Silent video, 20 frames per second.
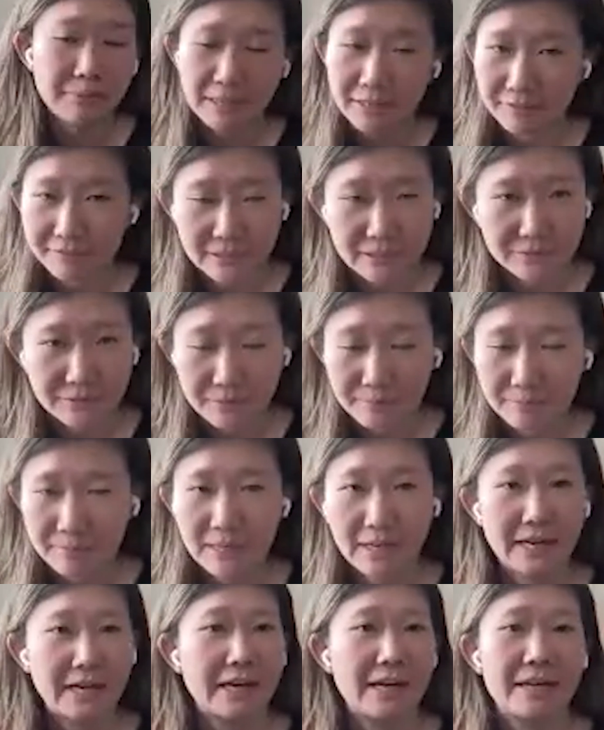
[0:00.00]
benefits from
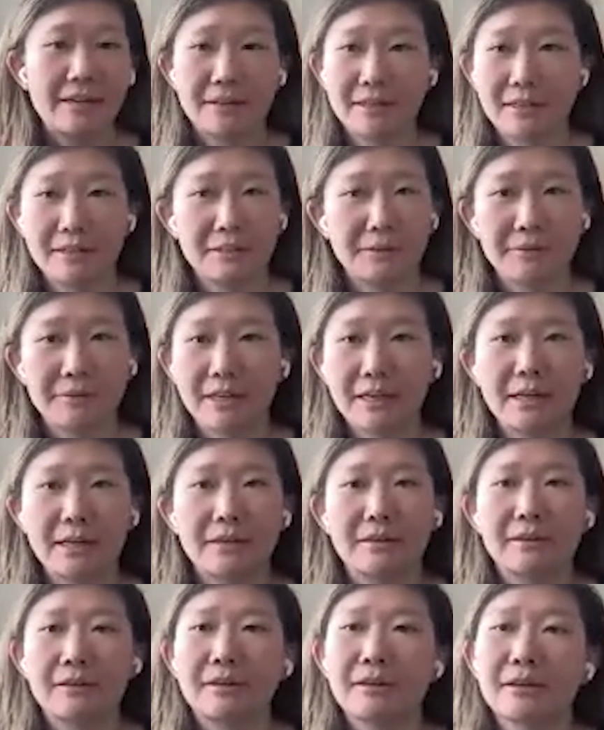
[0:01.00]
that, and you
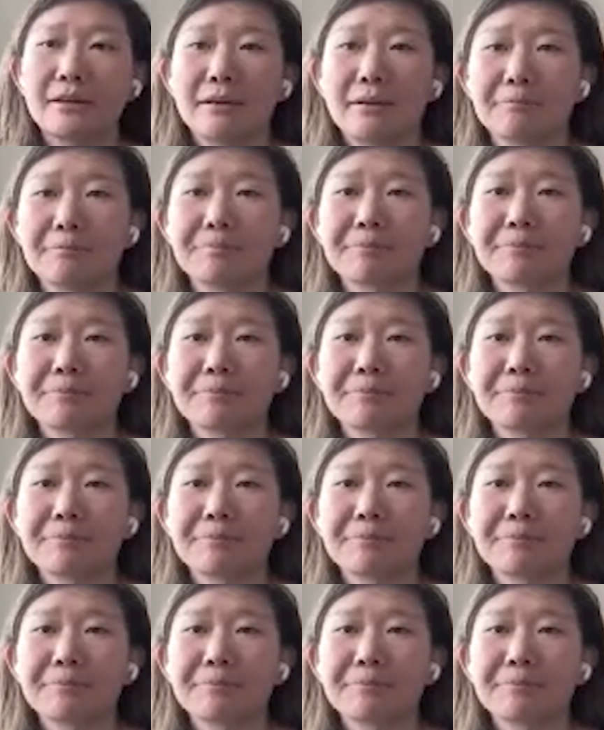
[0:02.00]
get a